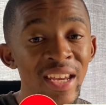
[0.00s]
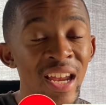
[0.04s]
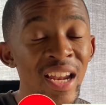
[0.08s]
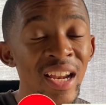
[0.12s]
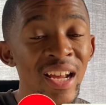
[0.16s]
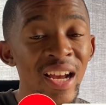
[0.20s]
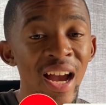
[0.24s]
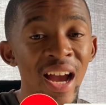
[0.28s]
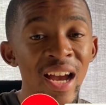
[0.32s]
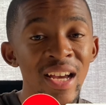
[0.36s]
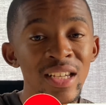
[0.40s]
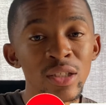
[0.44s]

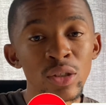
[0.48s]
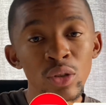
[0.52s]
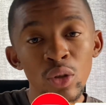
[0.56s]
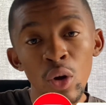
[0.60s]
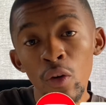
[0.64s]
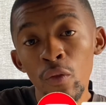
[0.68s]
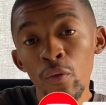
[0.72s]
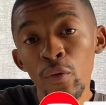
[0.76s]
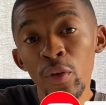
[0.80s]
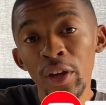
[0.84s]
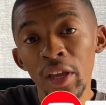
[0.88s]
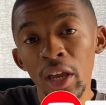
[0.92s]
guys, don't
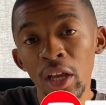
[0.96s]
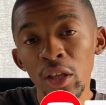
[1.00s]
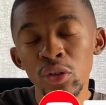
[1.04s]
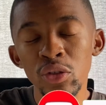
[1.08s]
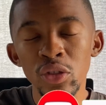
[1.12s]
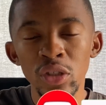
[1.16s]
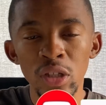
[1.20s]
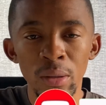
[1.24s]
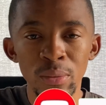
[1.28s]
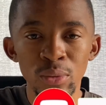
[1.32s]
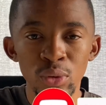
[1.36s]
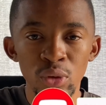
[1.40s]
forget to
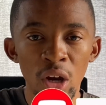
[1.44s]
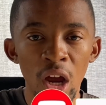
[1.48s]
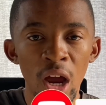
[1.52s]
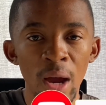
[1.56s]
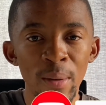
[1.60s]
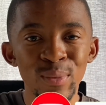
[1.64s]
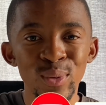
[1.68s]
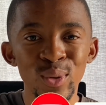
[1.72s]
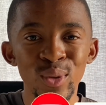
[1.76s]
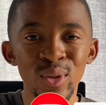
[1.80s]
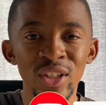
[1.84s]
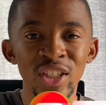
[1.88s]
subscribe to
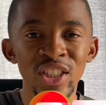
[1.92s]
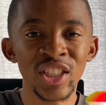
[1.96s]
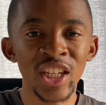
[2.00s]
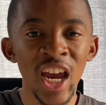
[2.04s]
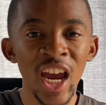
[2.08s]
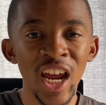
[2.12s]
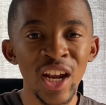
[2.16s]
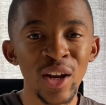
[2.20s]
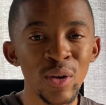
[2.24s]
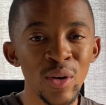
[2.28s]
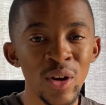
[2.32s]
the channel.